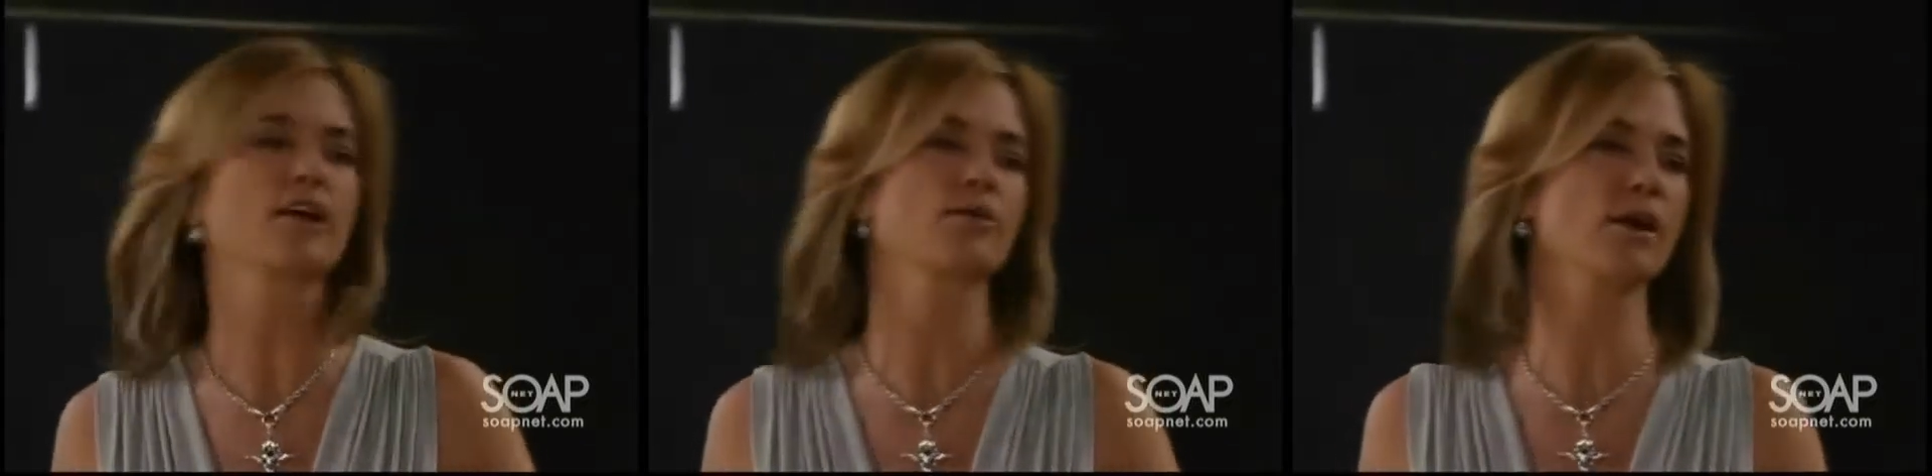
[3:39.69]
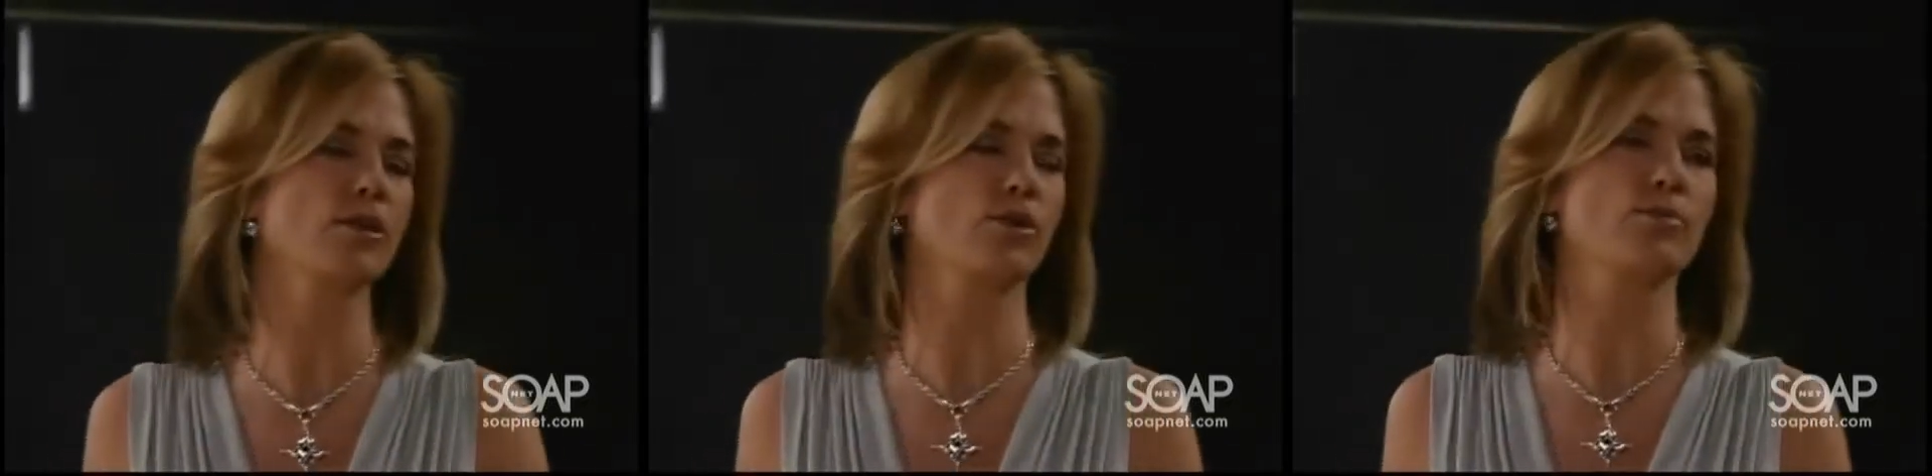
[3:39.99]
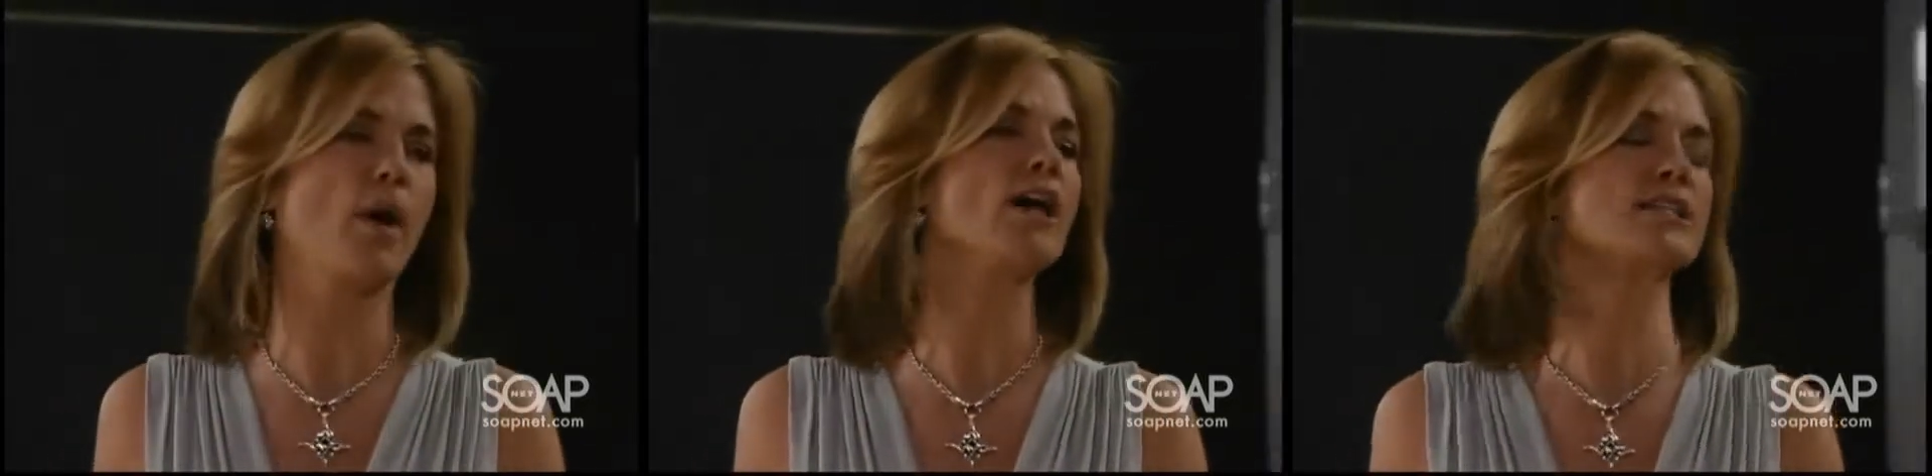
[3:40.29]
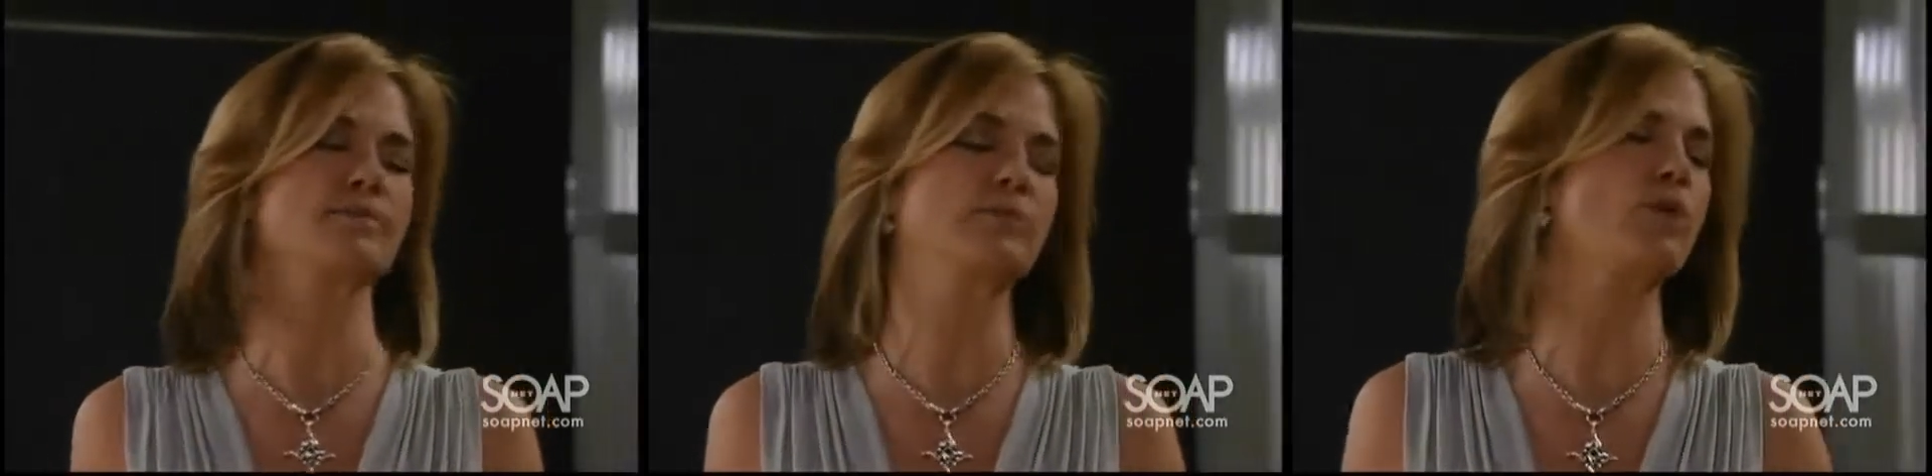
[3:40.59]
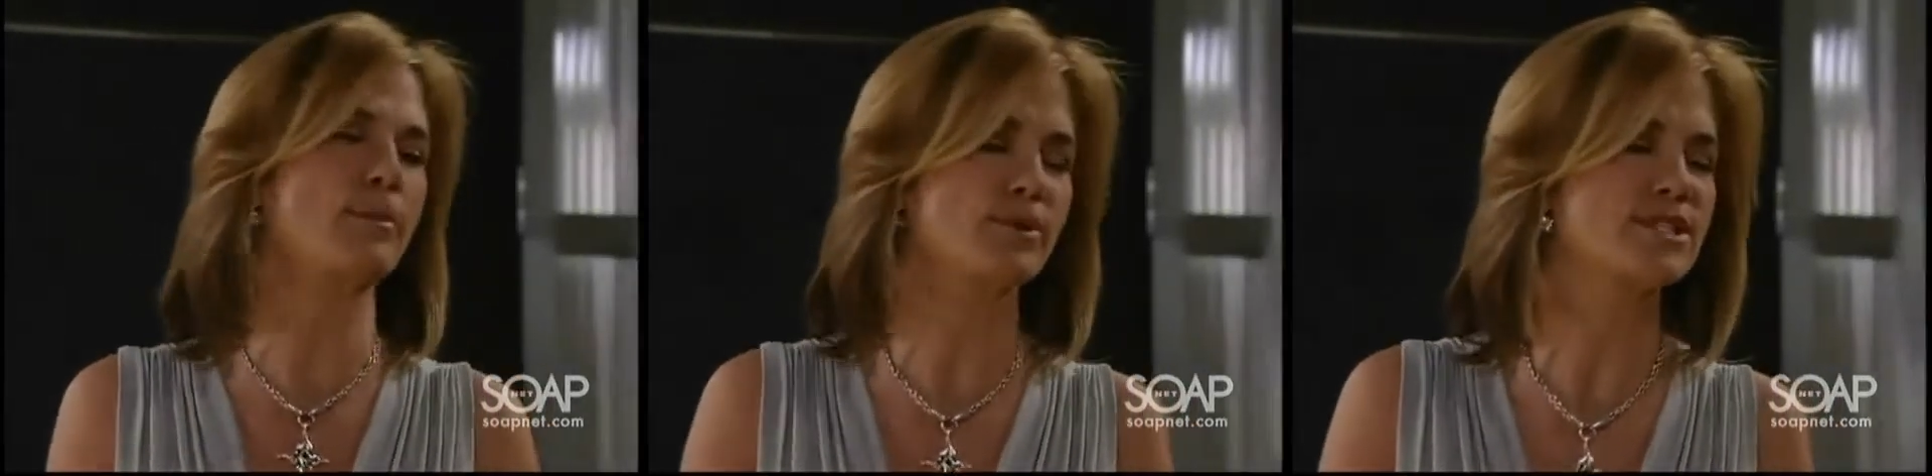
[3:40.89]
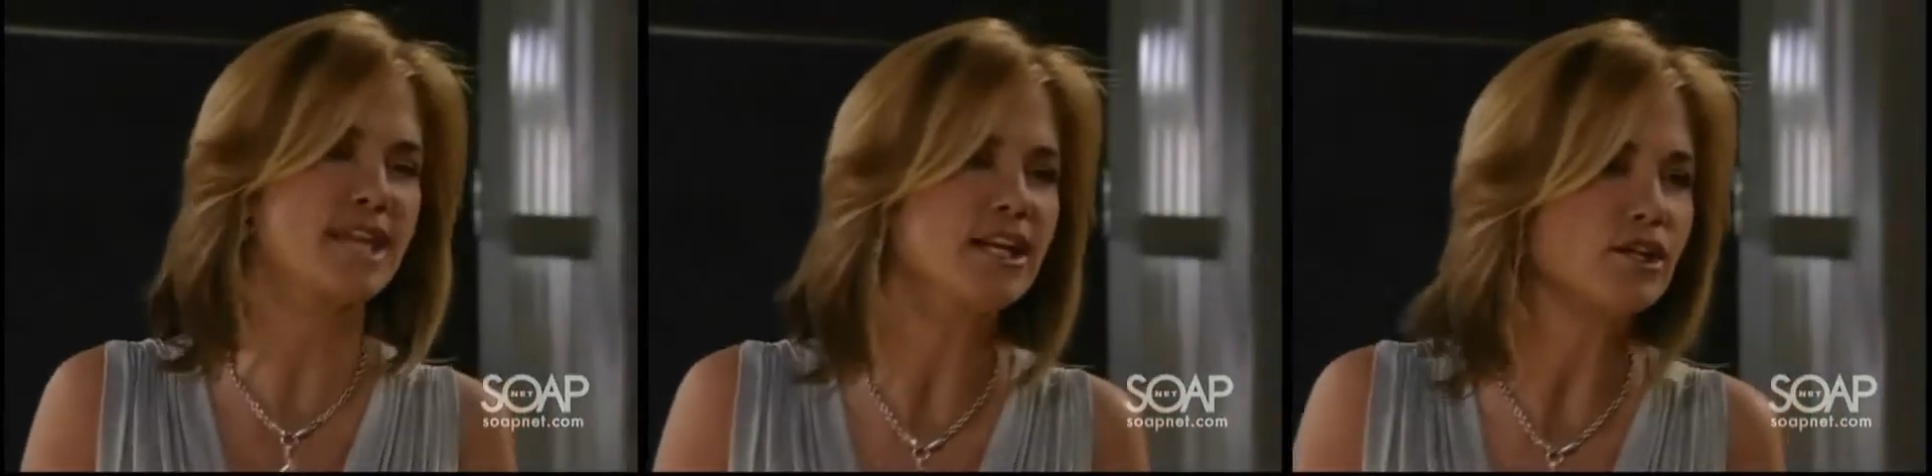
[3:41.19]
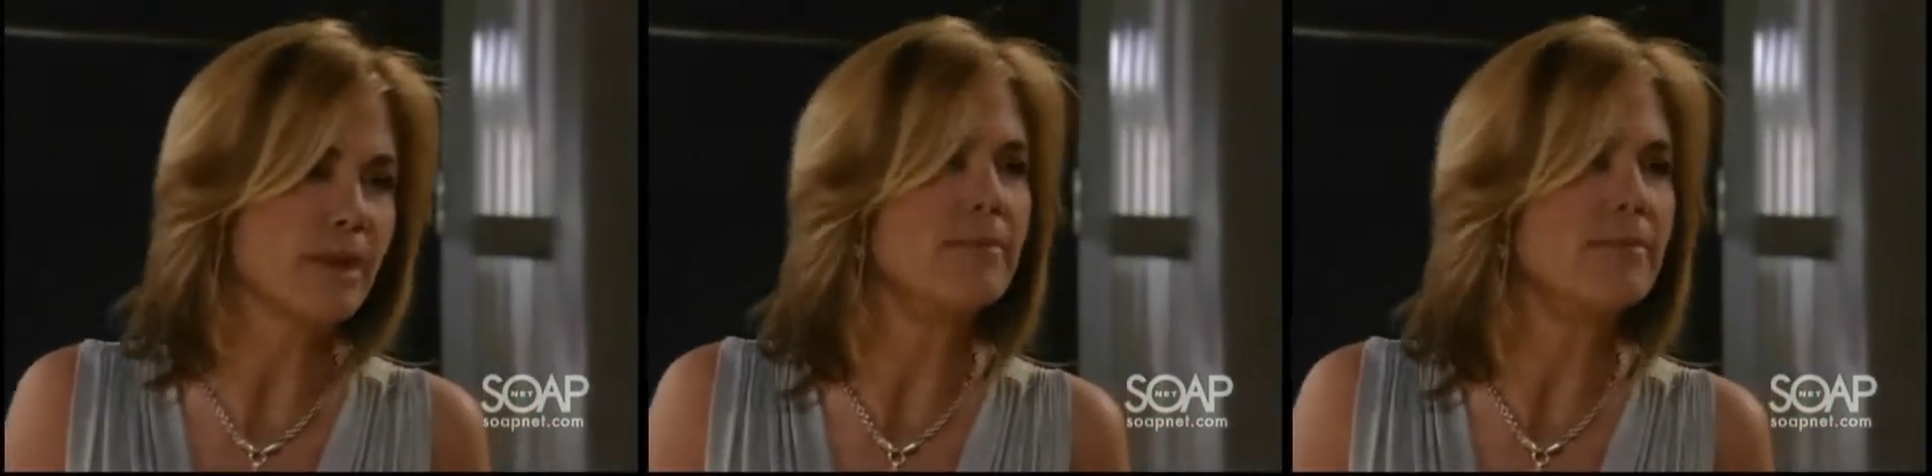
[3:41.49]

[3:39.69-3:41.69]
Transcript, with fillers: that her mother could possibly represent you.